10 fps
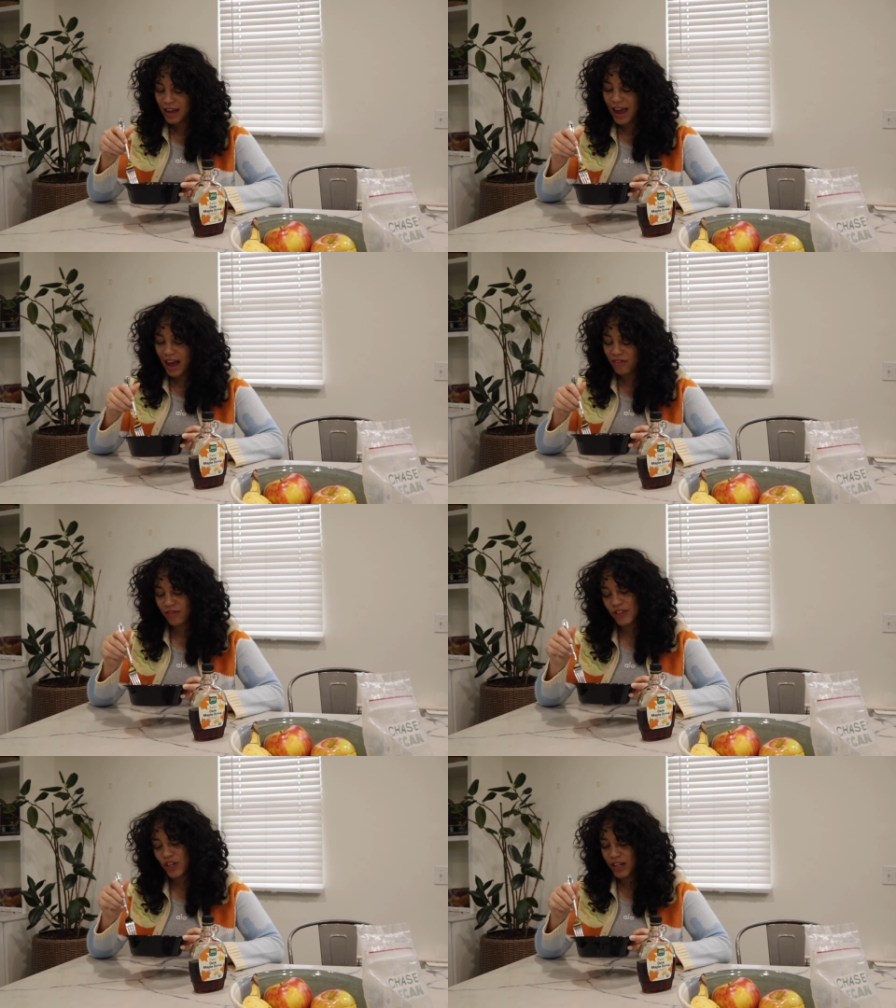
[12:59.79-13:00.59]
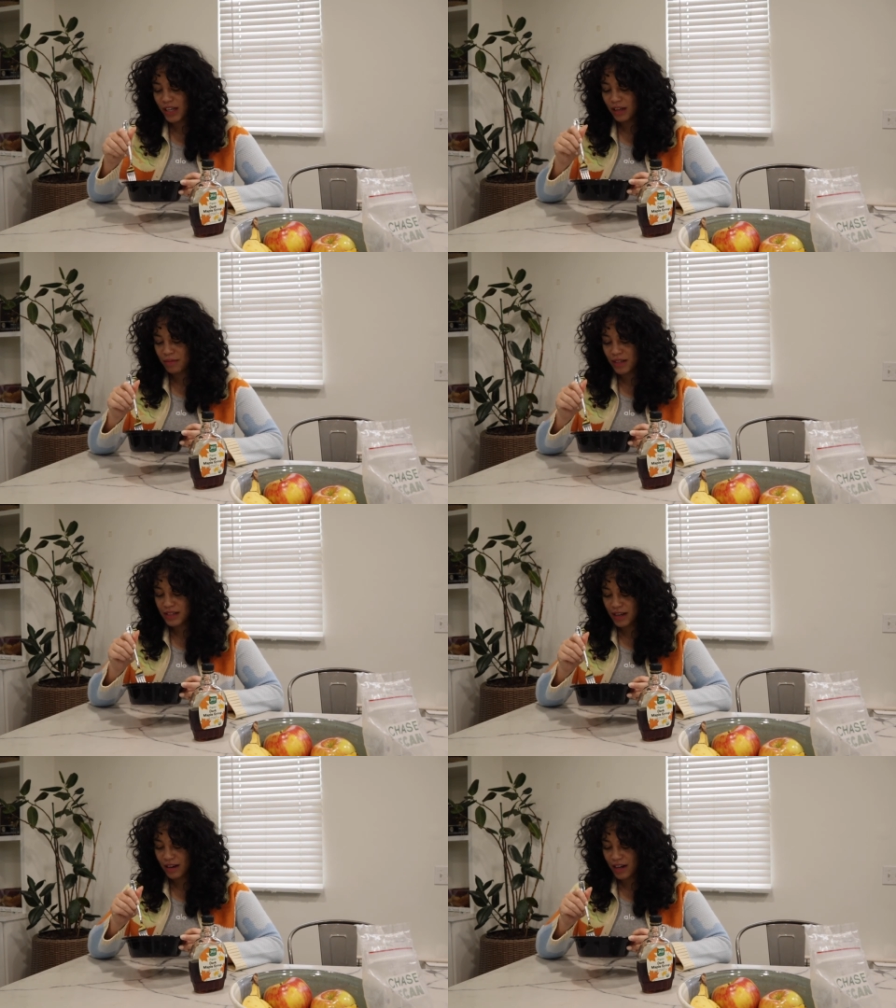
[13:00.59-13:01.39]
Half of a Johnny cake because
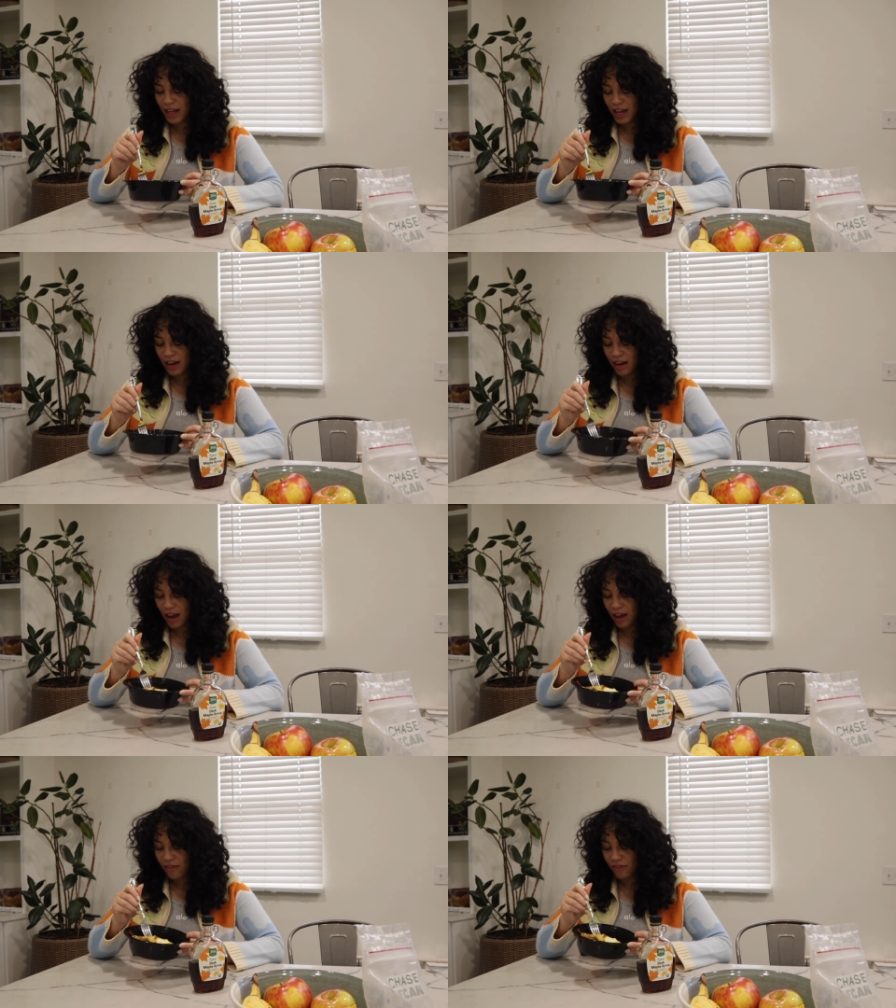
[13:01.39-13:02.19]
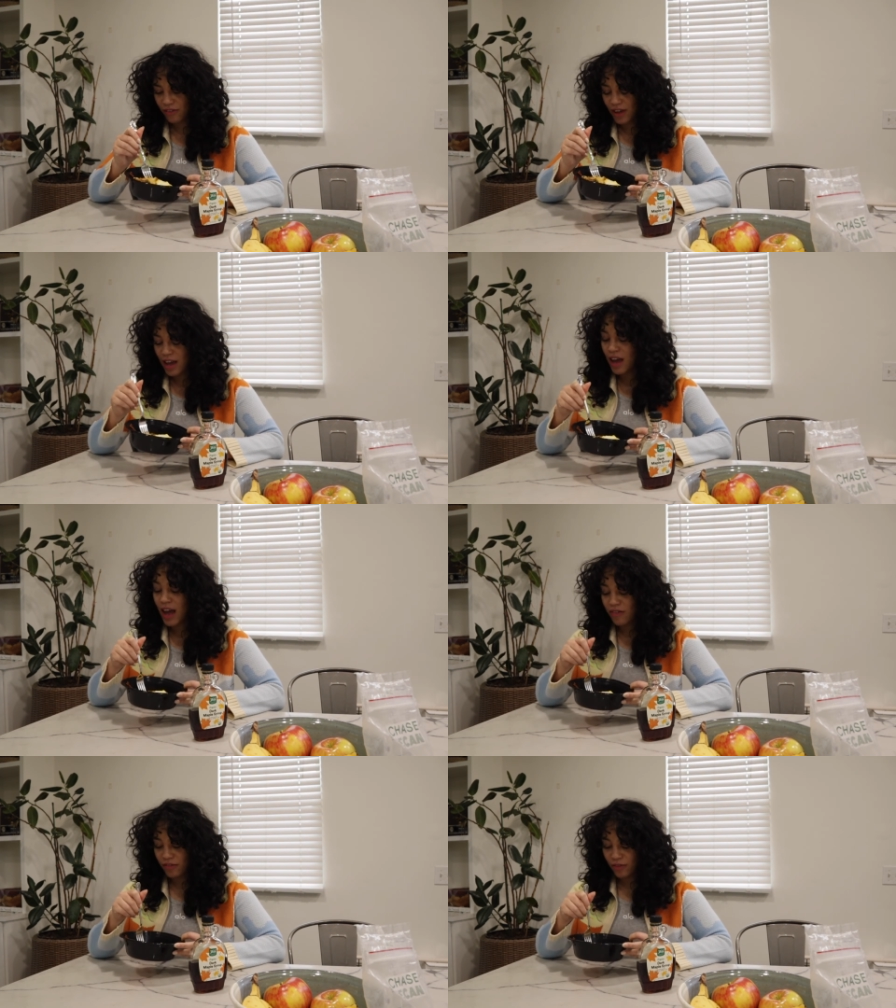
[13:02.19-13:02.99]
I already ate half
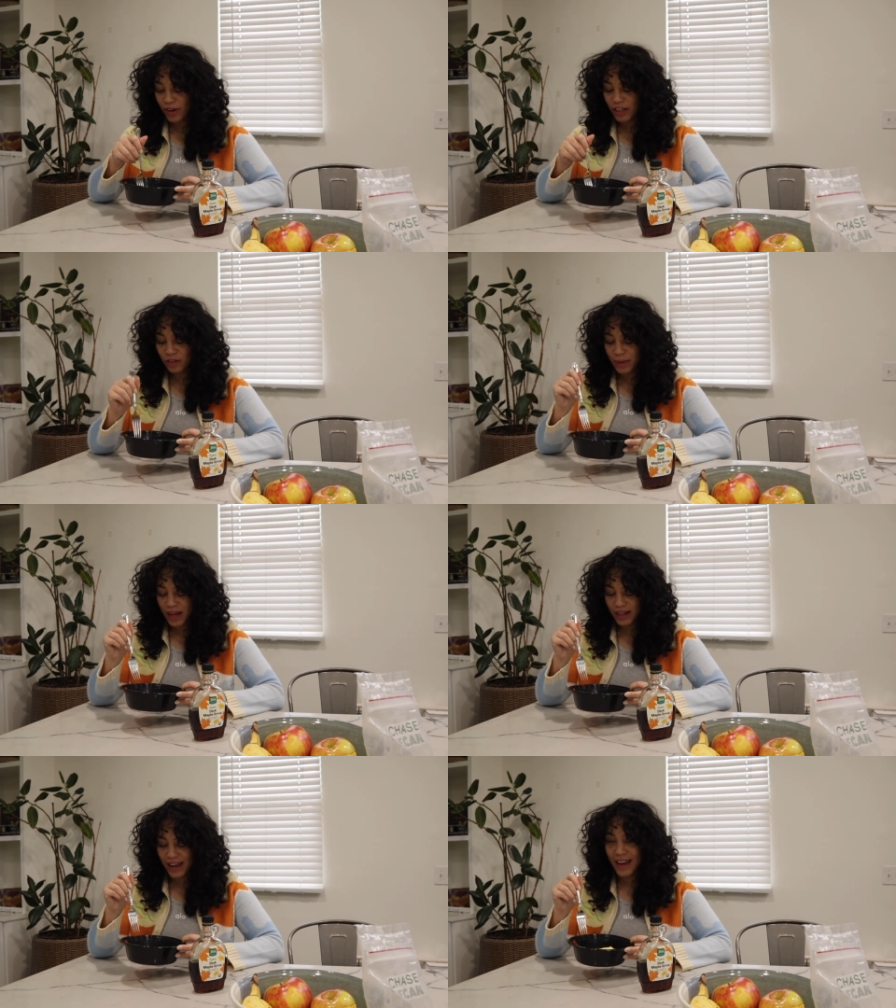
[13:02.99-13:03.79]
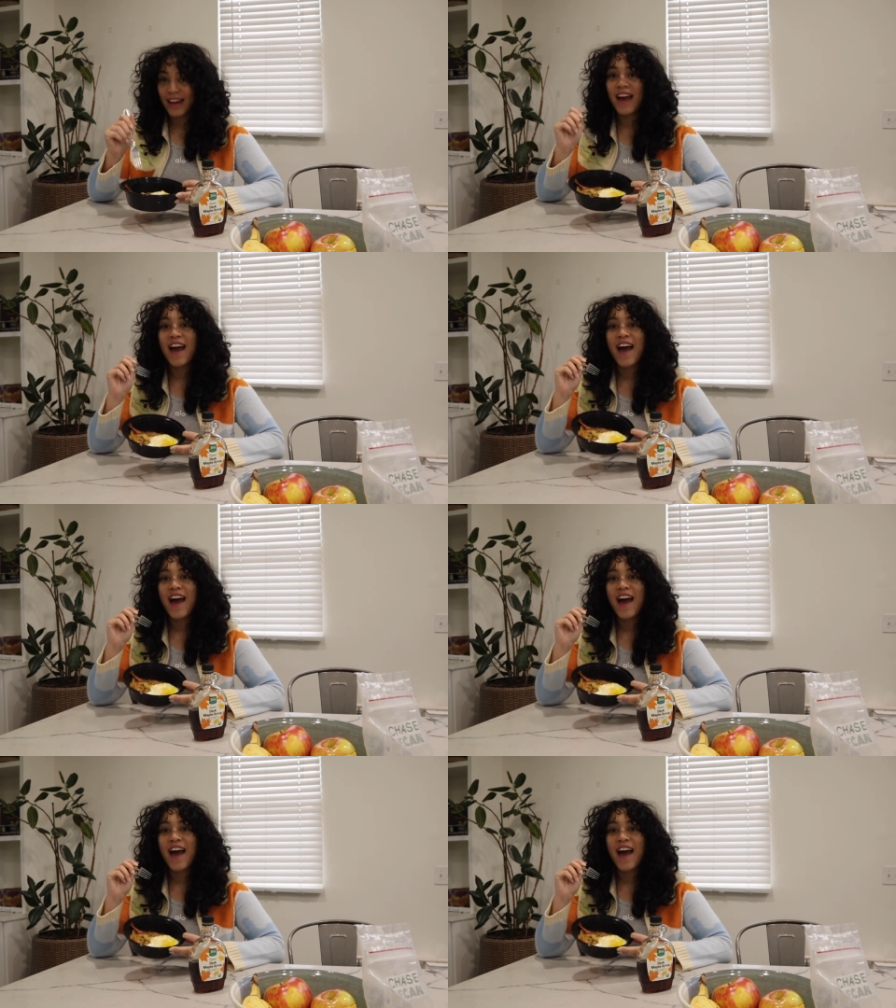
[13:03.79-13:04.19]
of a regular pancake,